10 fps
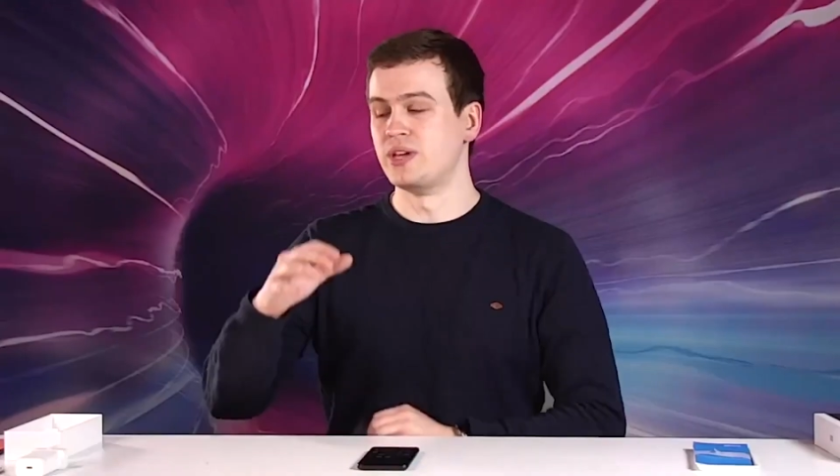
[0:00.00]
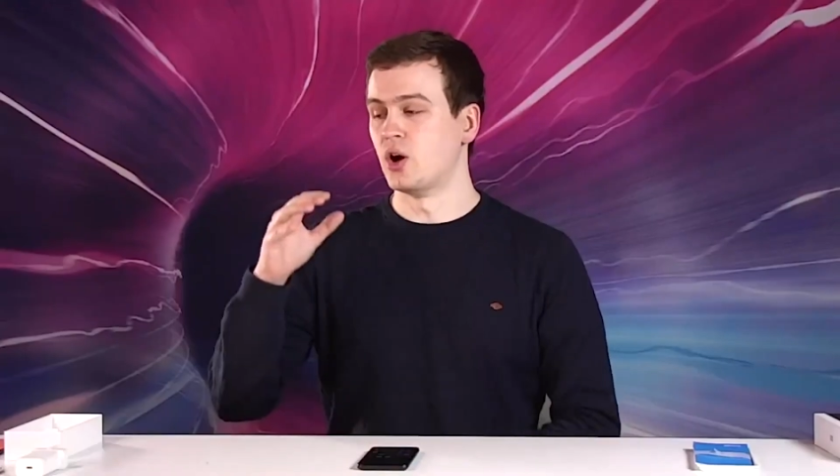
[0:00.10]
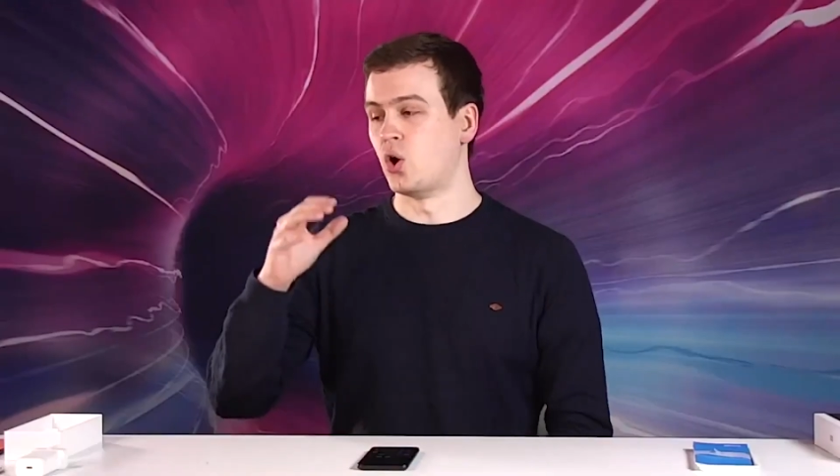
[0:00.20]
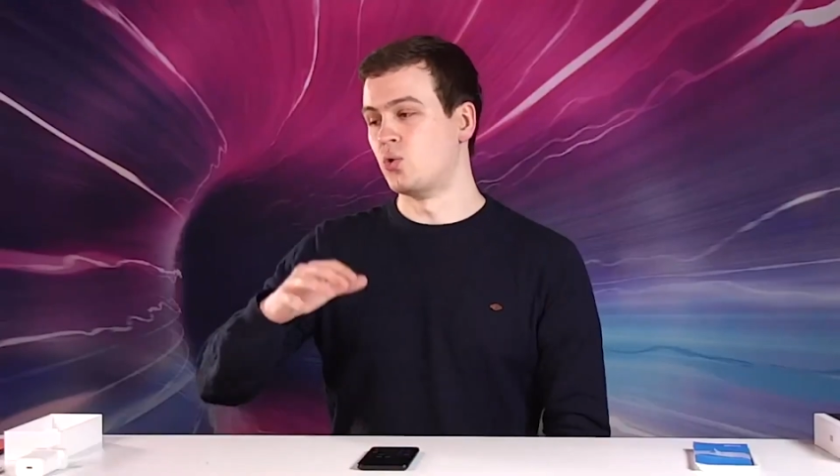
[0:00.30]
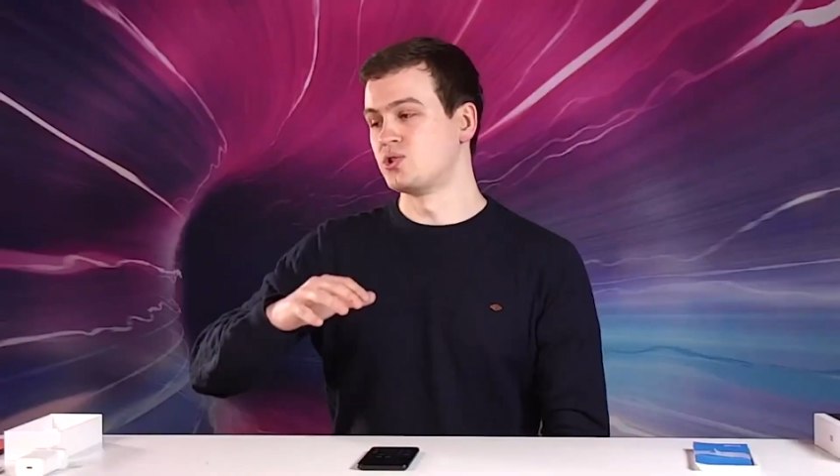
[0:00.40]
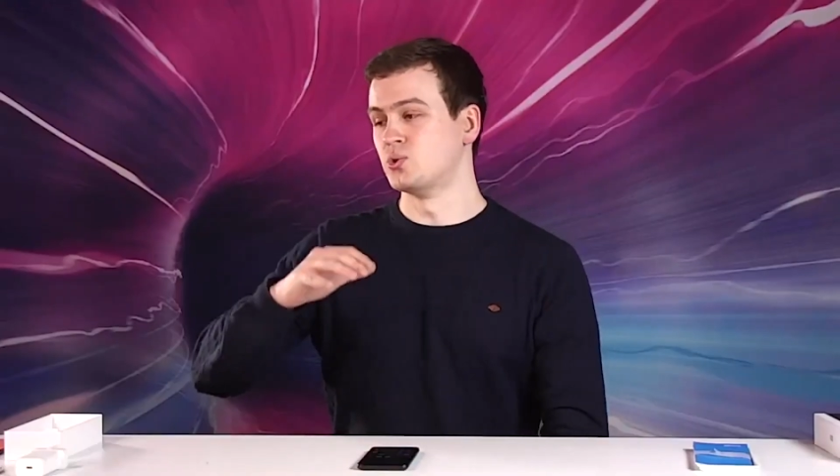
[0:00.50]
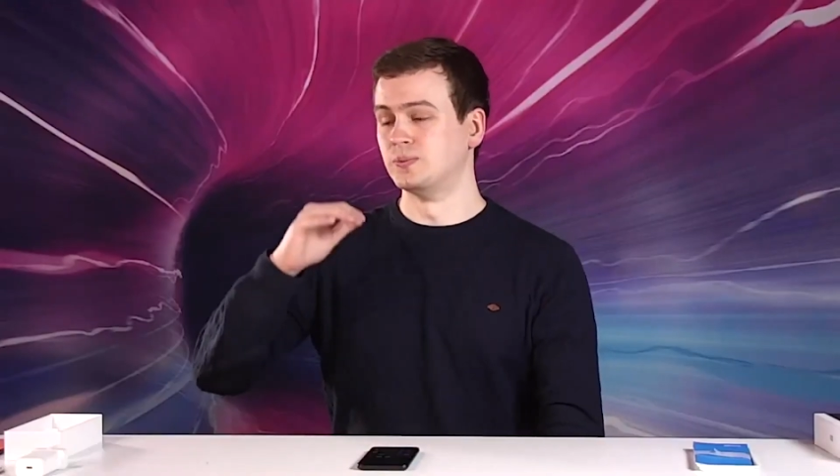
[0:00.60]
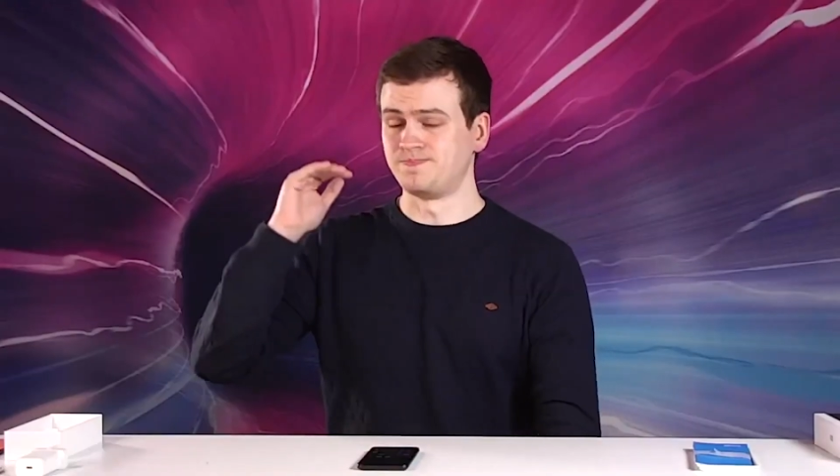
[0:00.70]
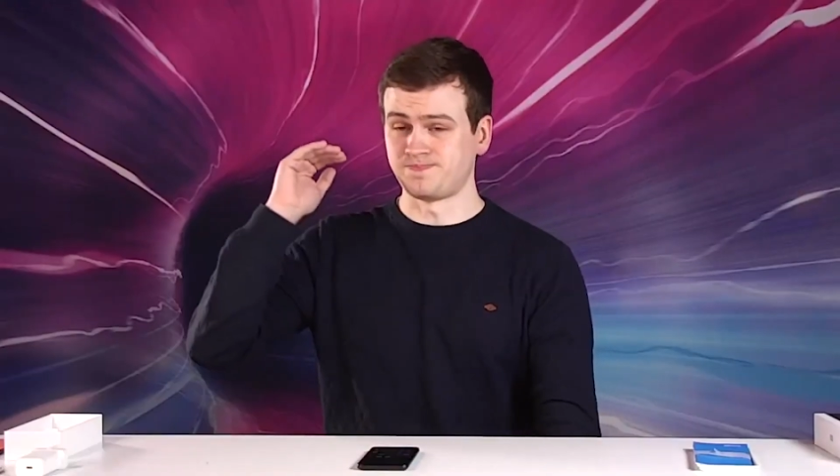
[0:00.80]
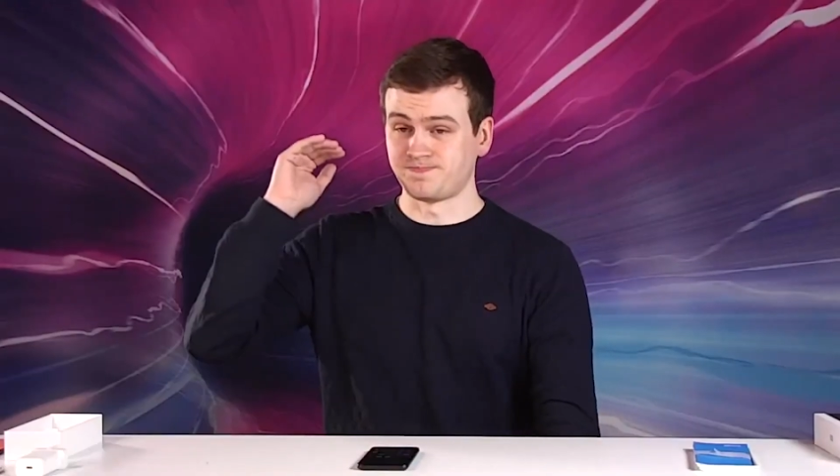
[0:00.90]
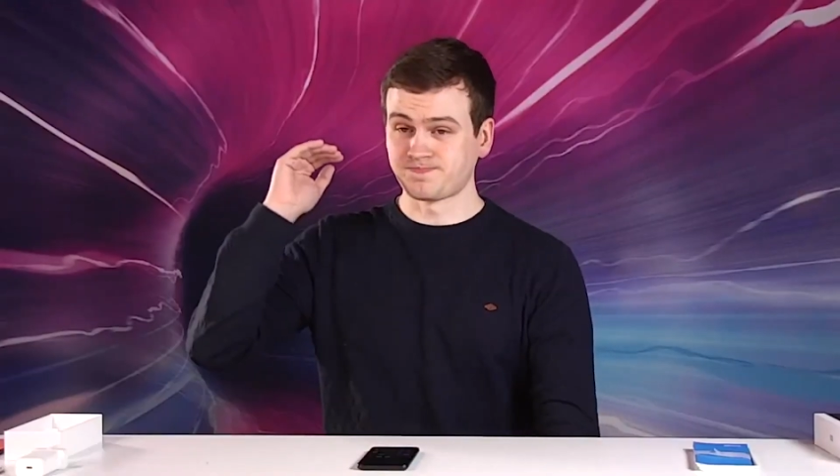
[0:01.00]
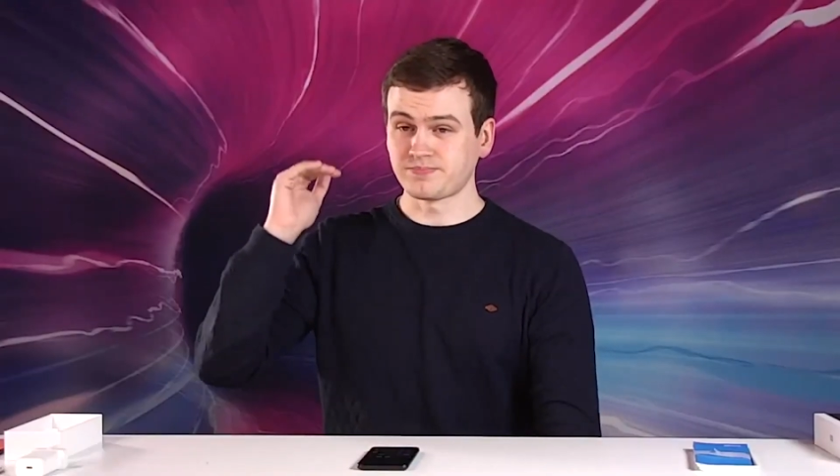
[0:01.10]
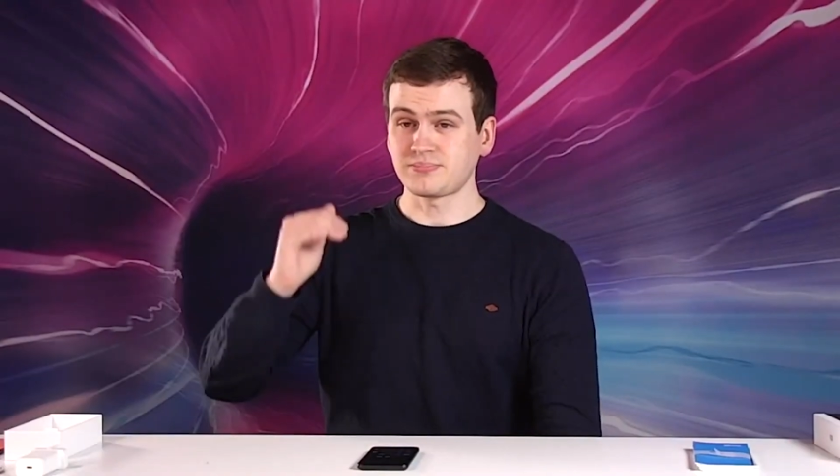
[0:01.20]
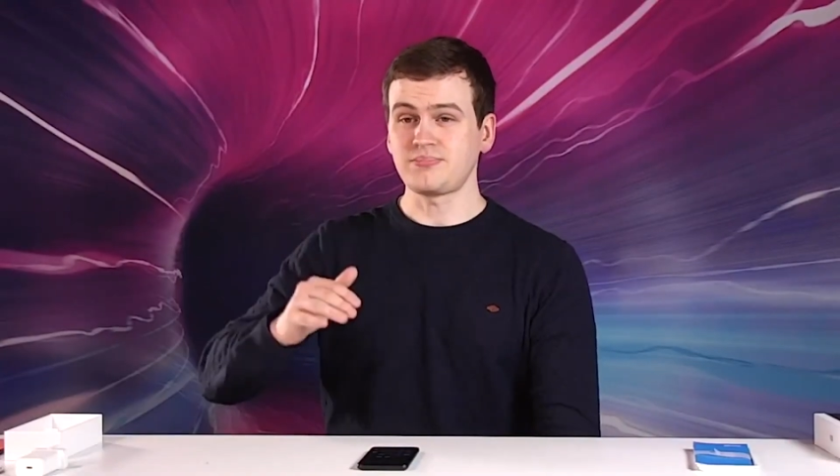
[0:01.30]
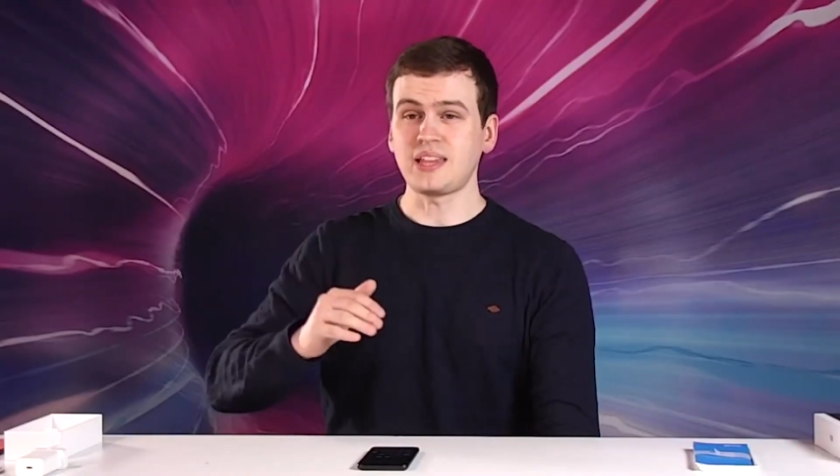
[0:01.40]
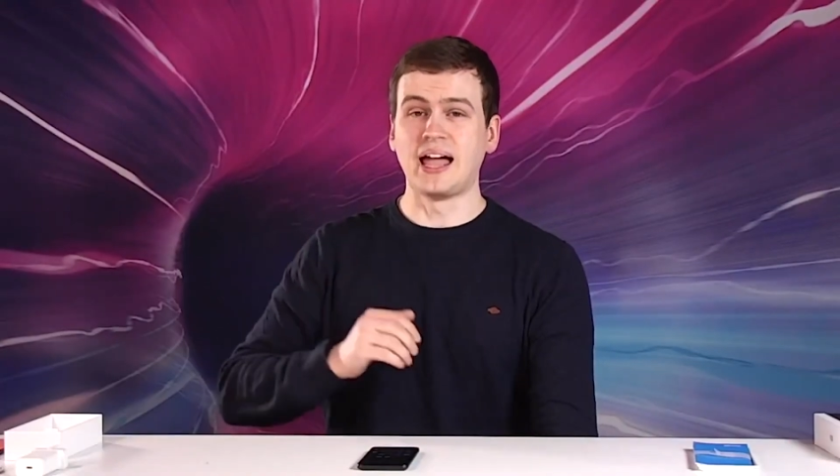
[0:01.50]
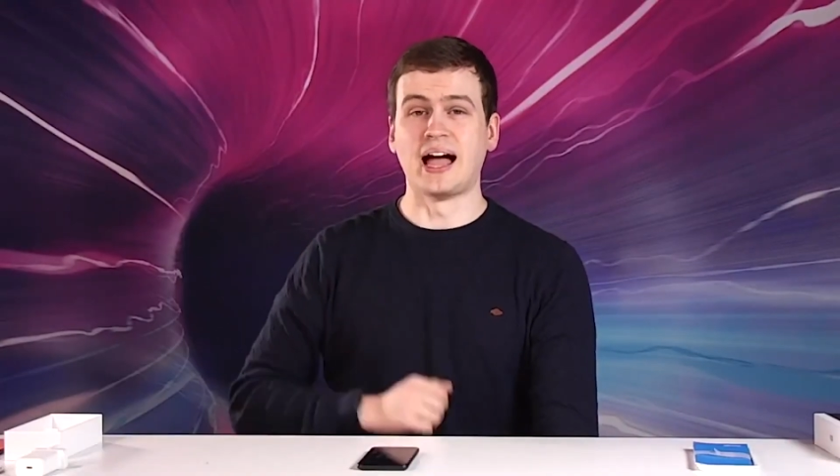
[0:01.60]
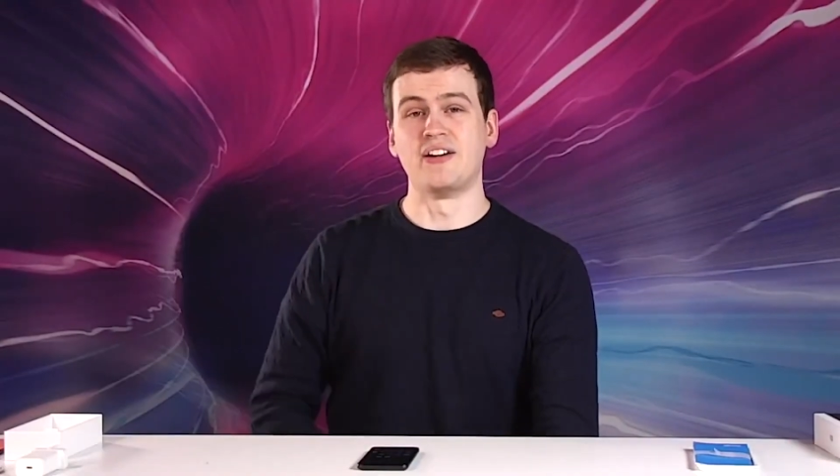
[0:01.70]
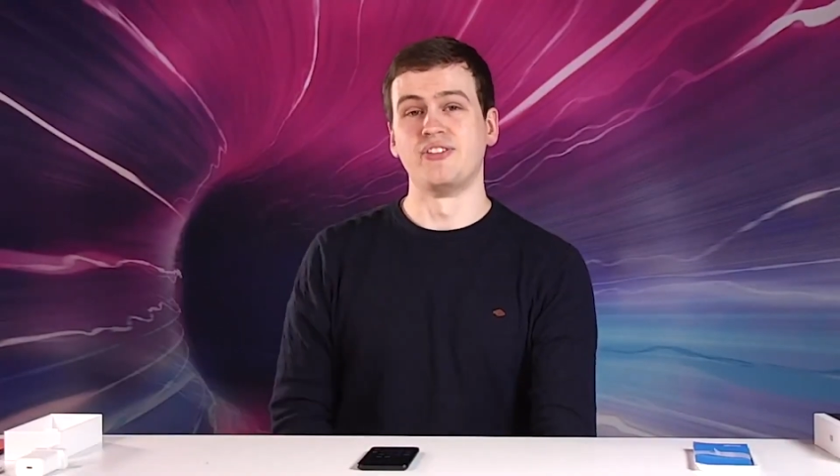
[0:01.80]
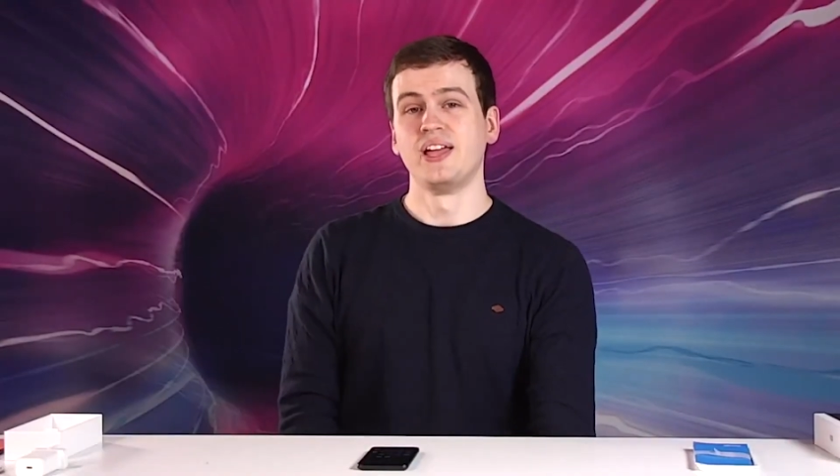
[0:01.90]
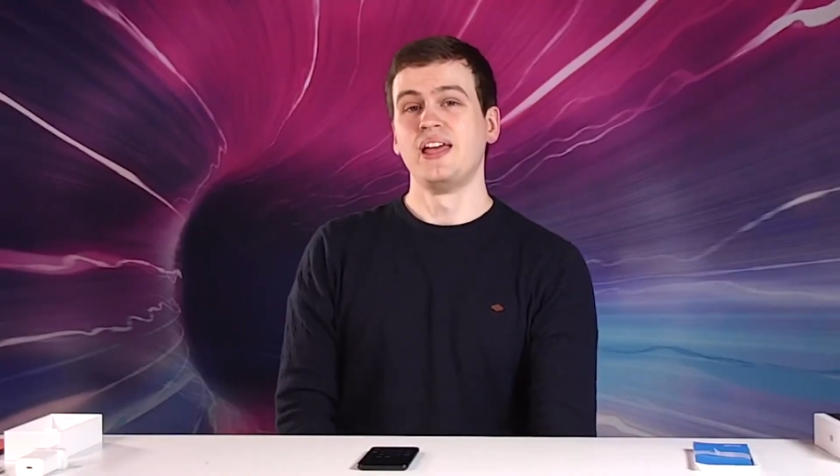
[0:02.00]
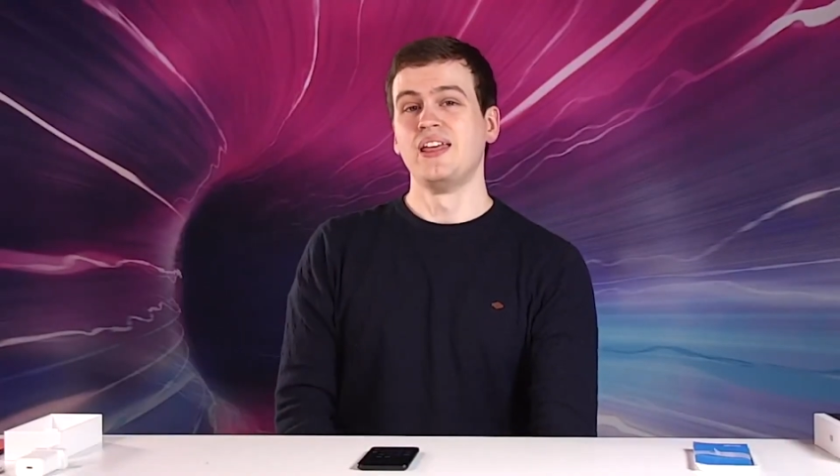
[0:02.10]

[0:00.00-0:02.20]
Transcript: we also have